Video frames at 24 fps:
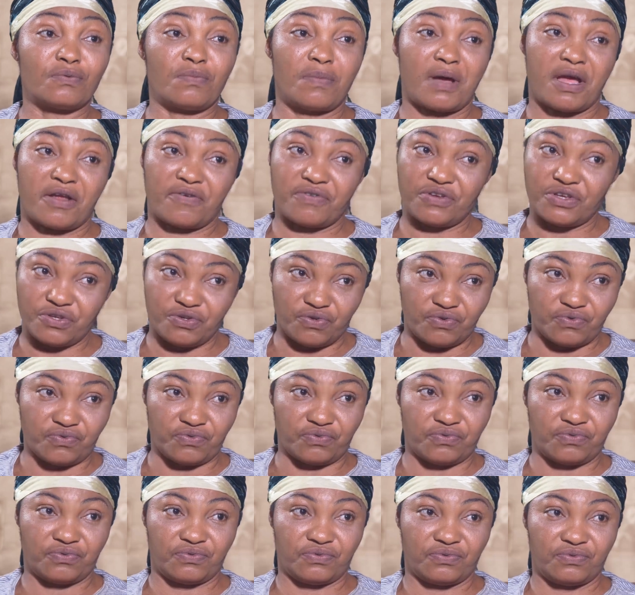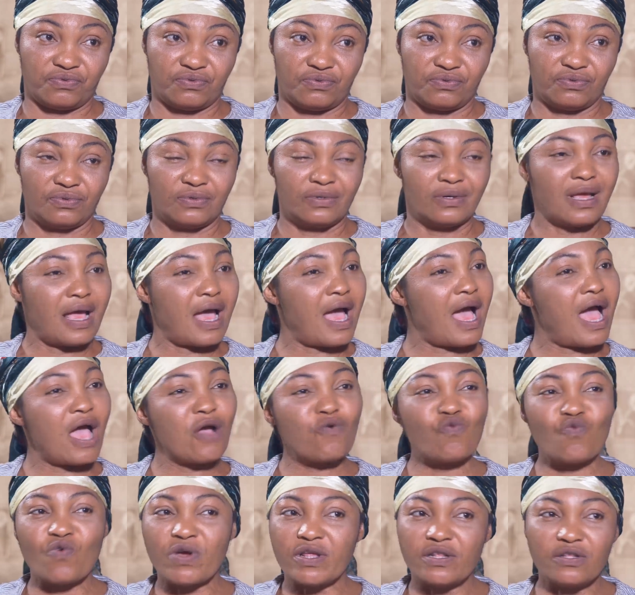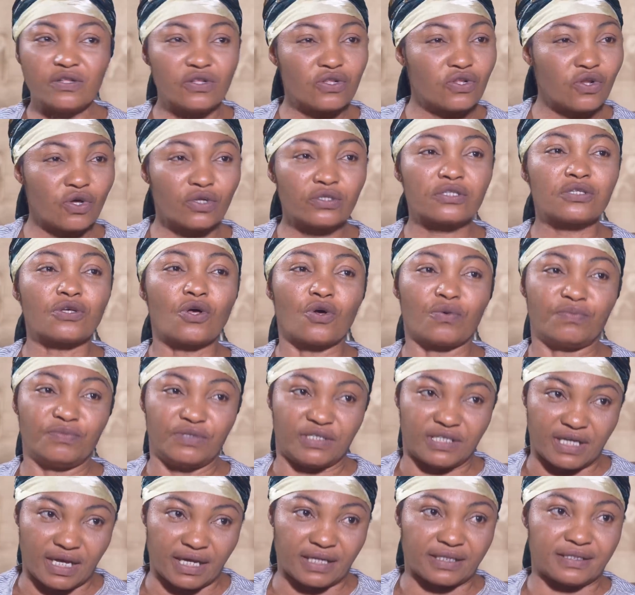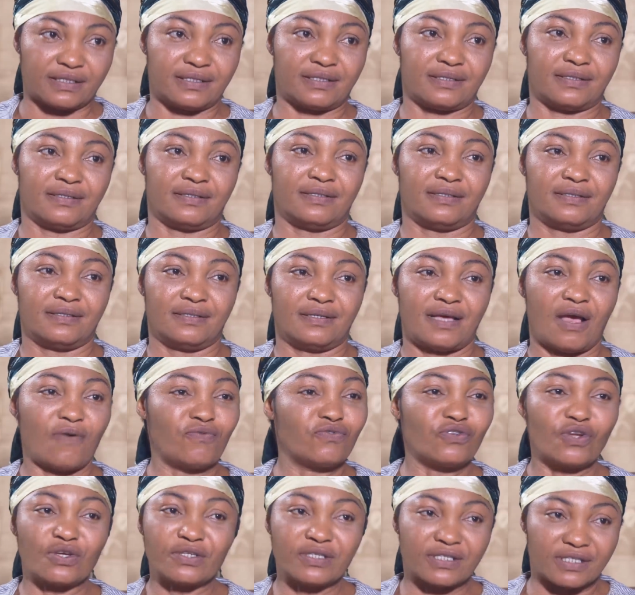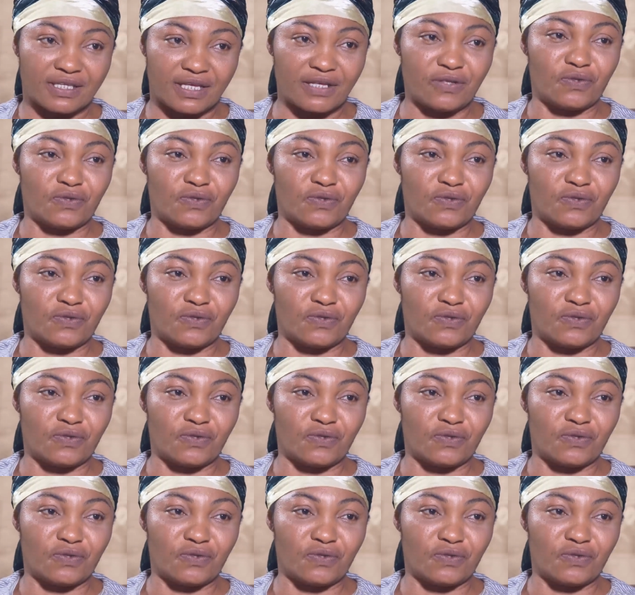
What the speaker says: marry you, I will not object. I will not say